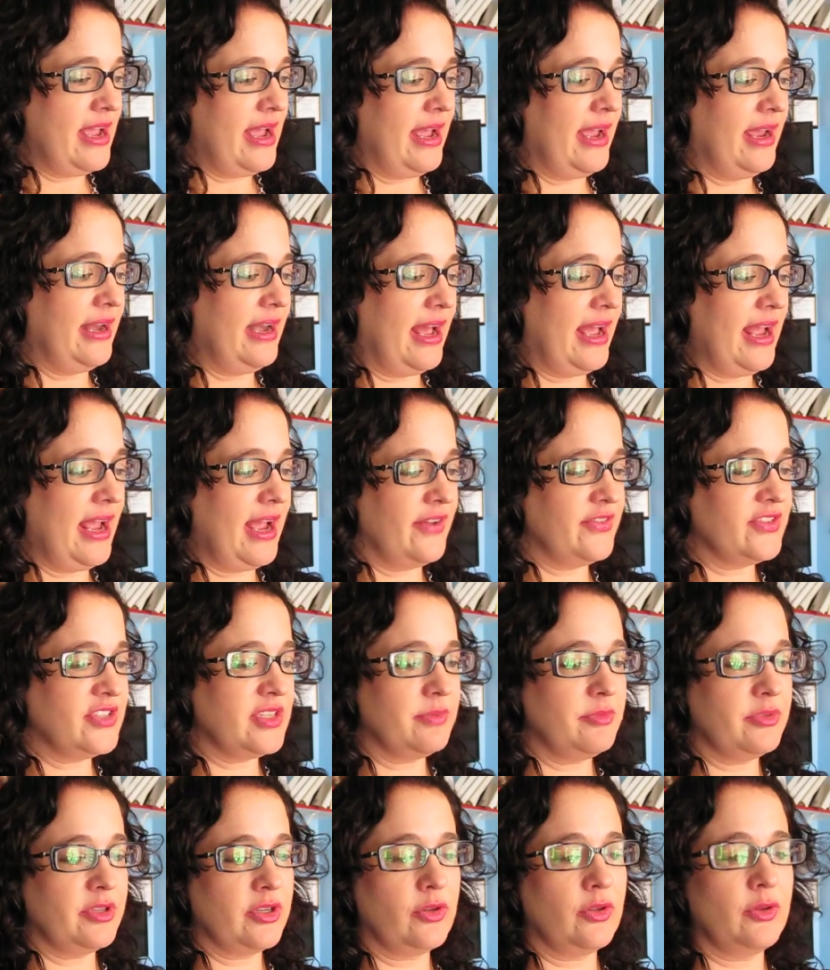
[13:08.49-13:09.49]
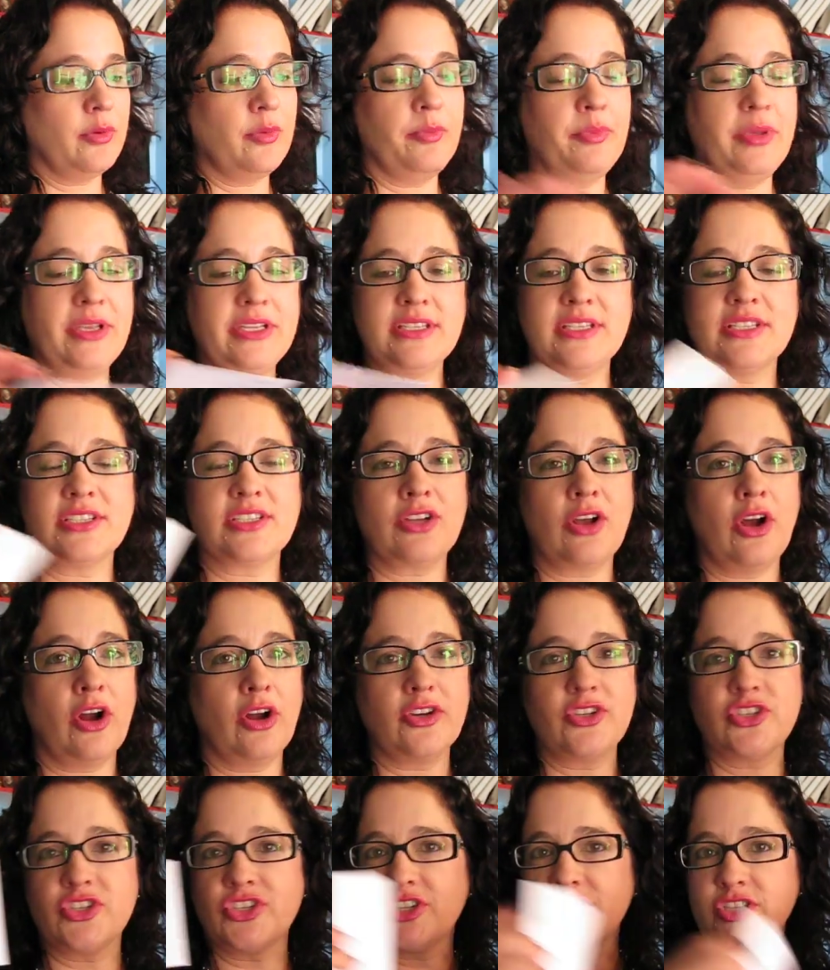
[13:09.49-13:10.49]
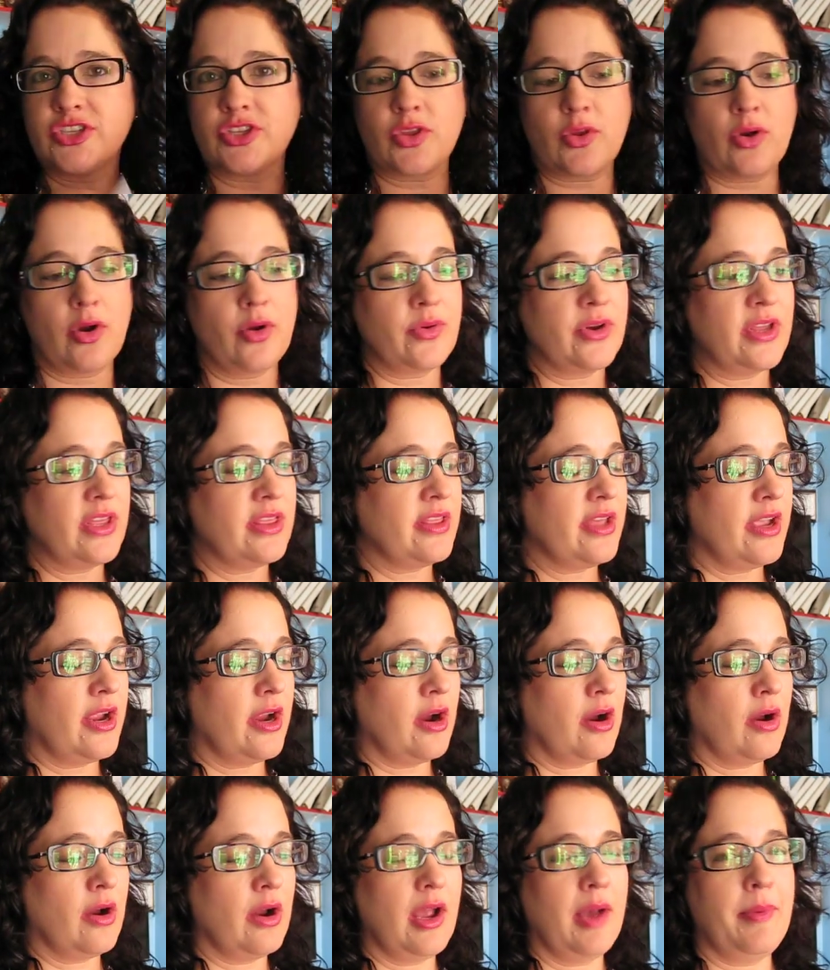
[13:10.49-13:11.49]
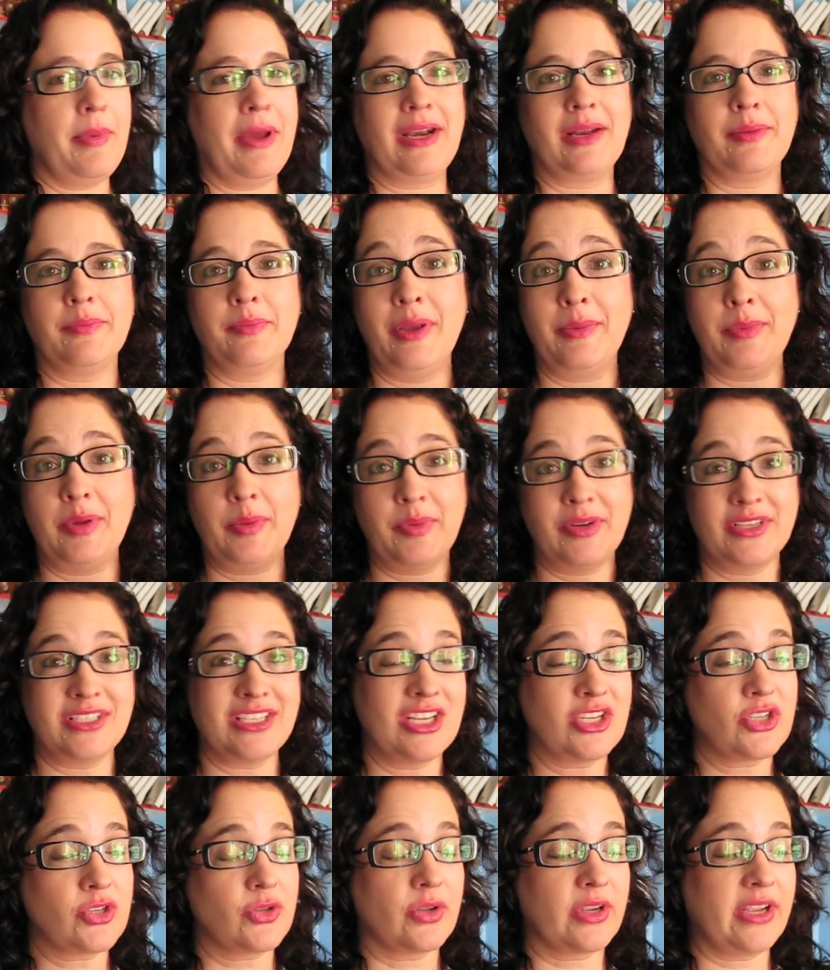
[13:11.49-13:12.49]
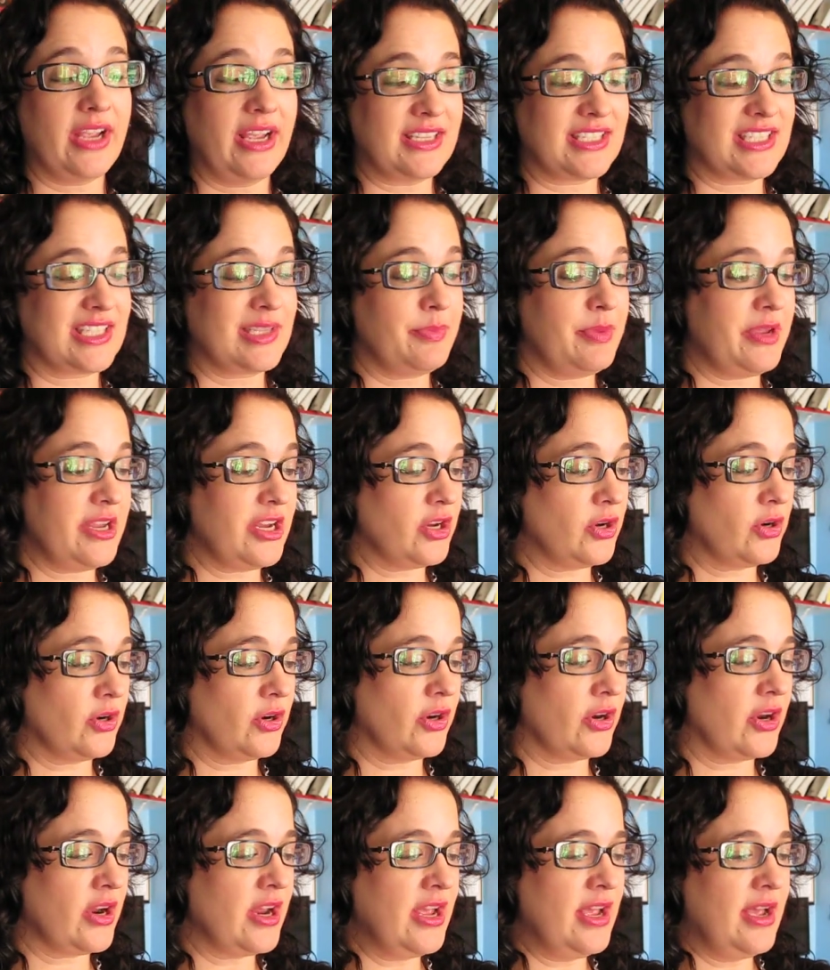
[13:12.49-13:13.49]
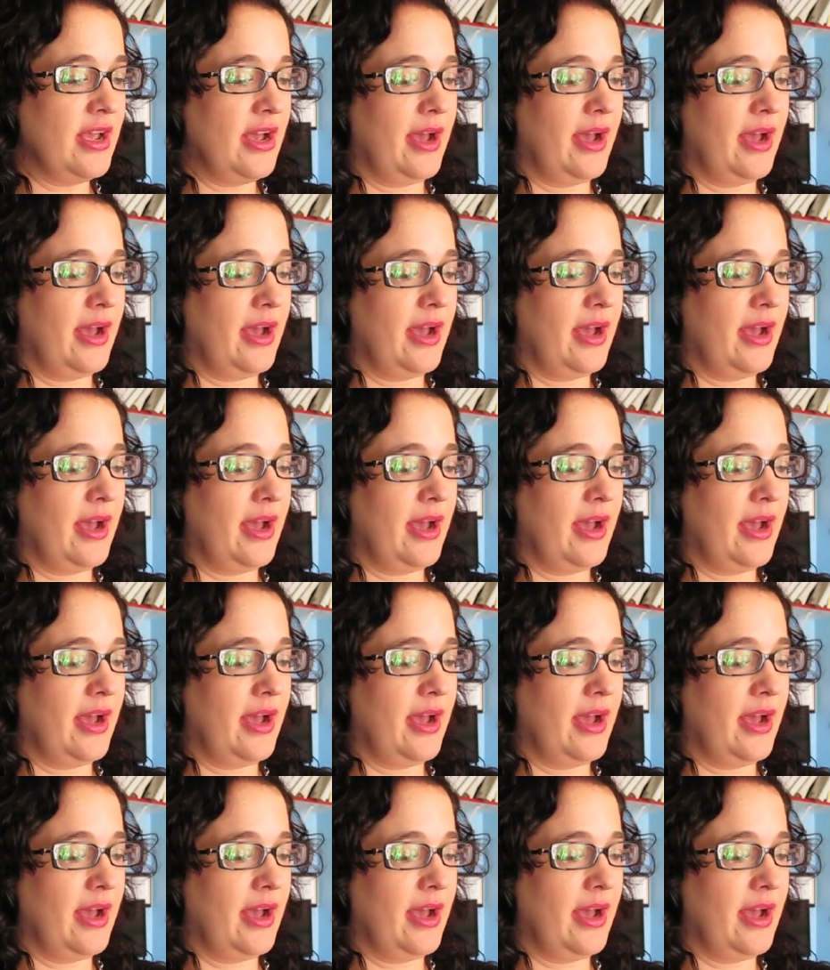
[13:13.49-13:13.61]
and I have some little business cards just thrown in there about a, maybe a potential guest speaker,